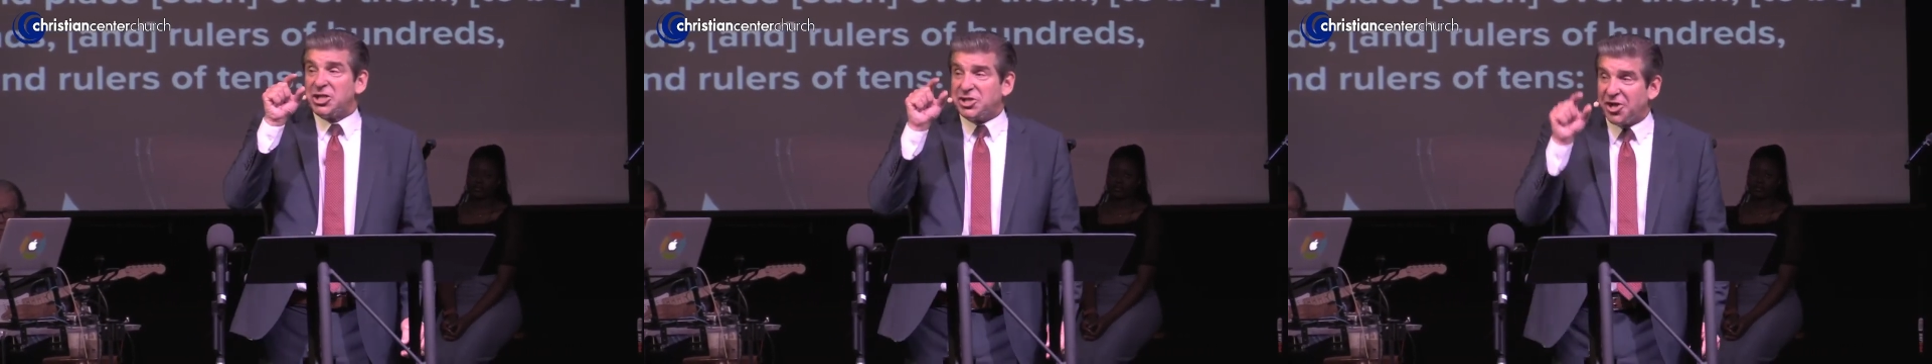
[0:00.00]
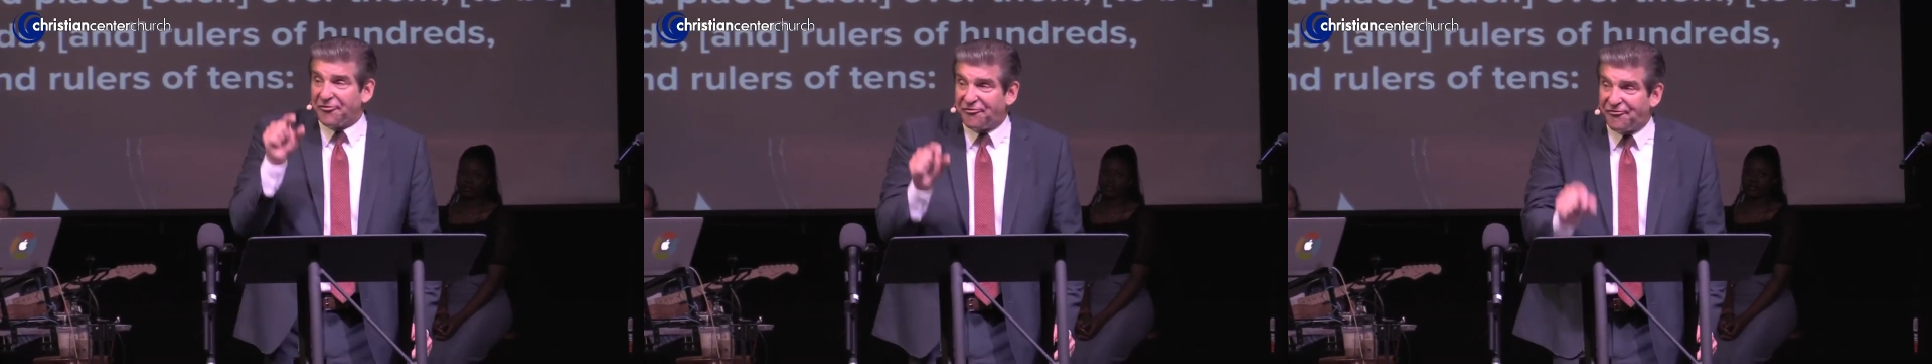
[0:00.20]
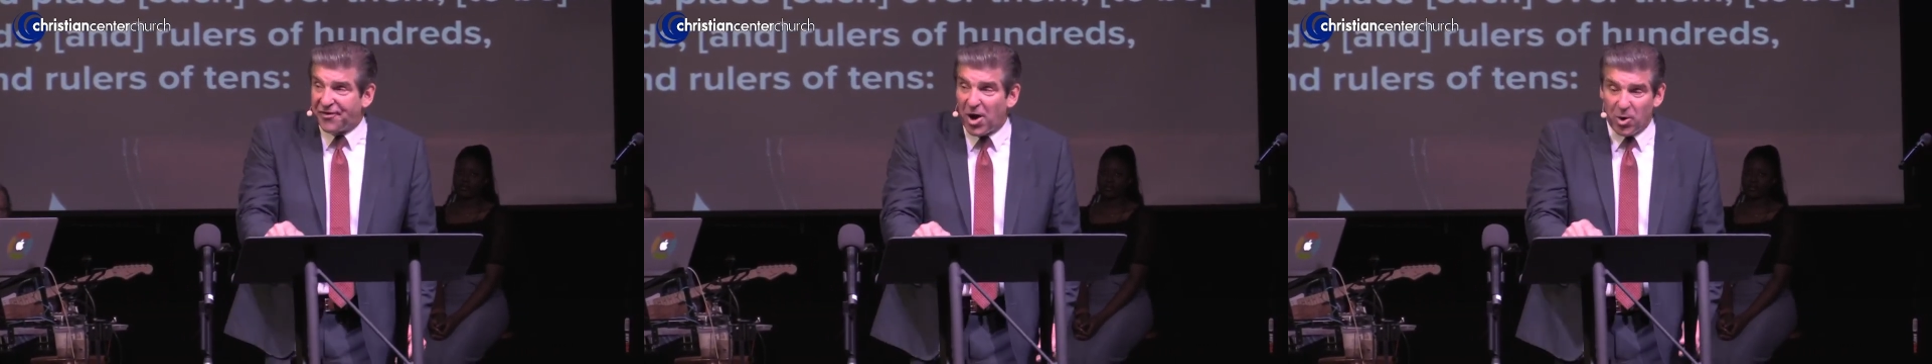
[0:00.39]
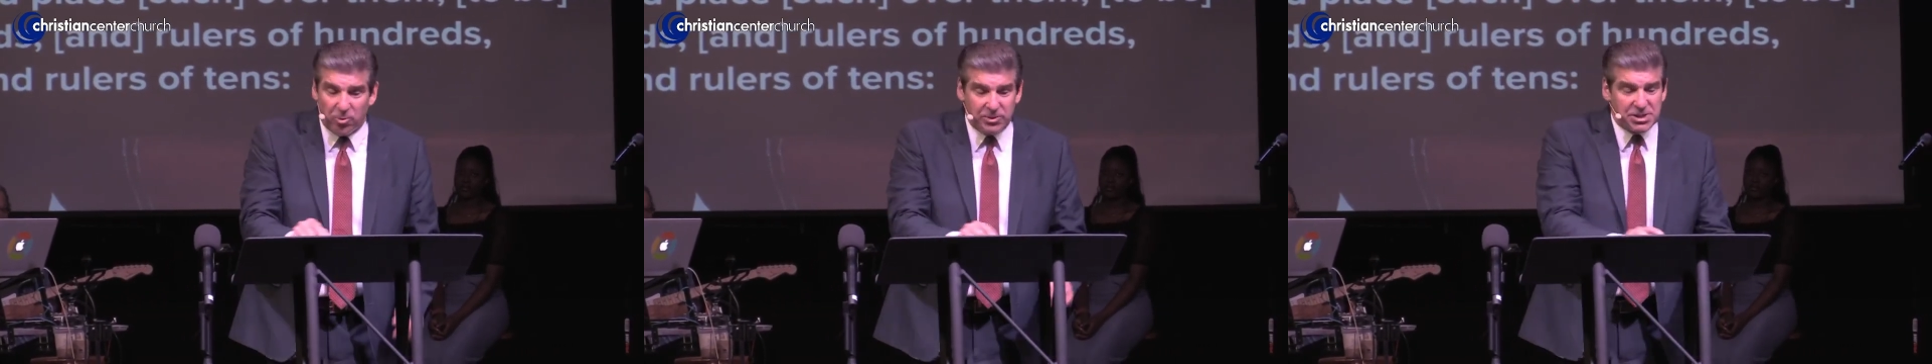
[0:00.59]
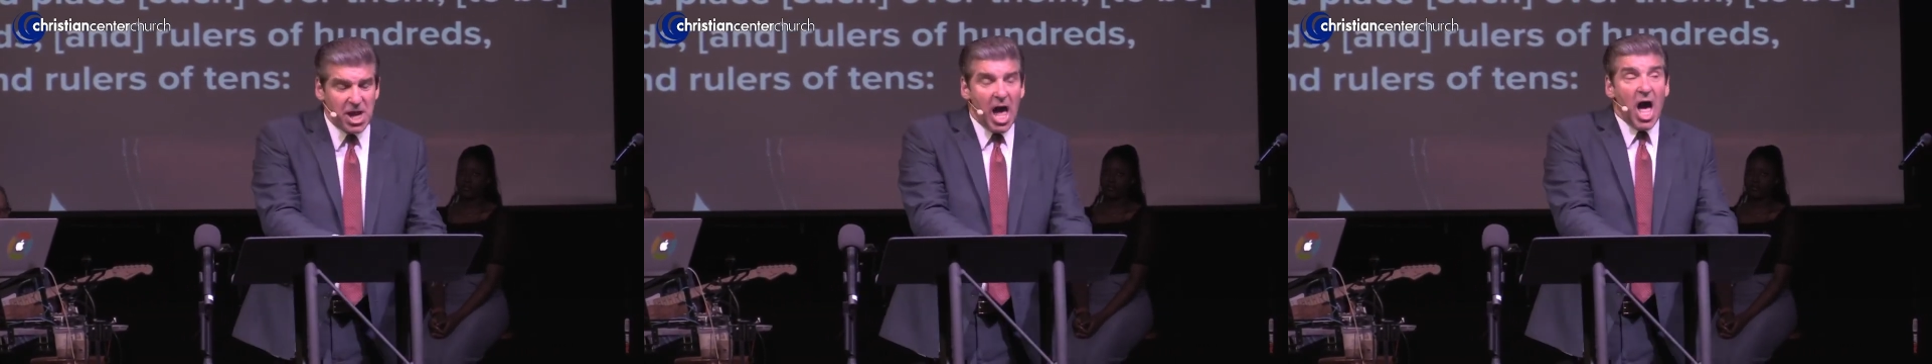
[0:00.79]
to
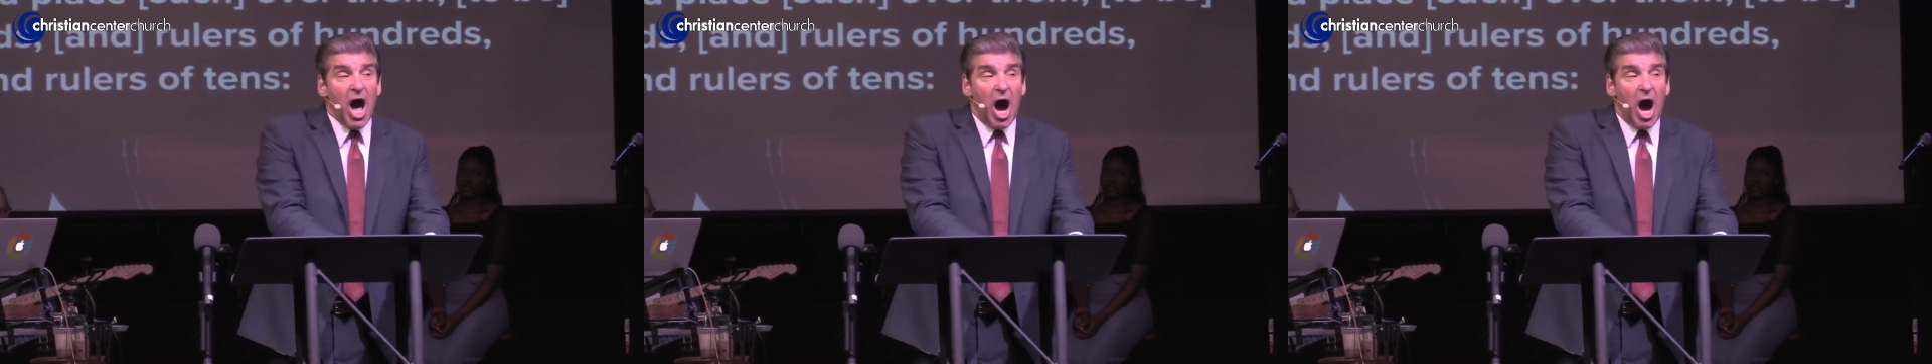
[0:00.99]
vote